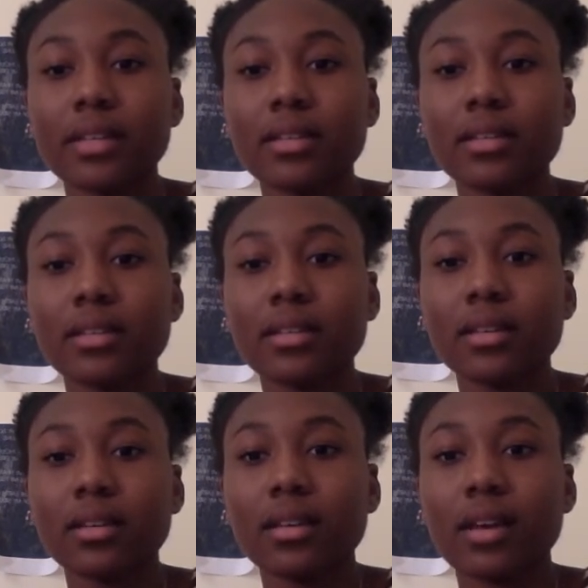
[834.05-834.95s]
to
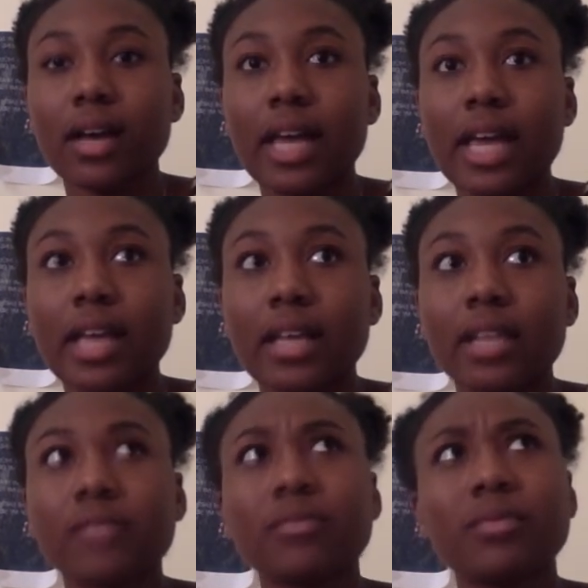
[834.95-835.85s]
hear about
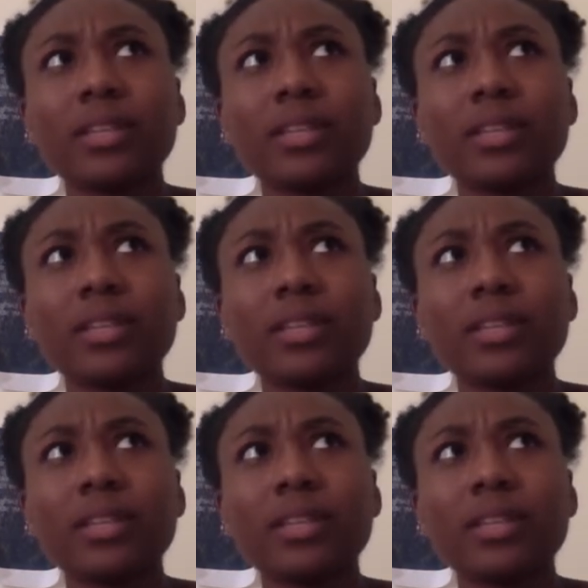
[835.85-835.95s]
this,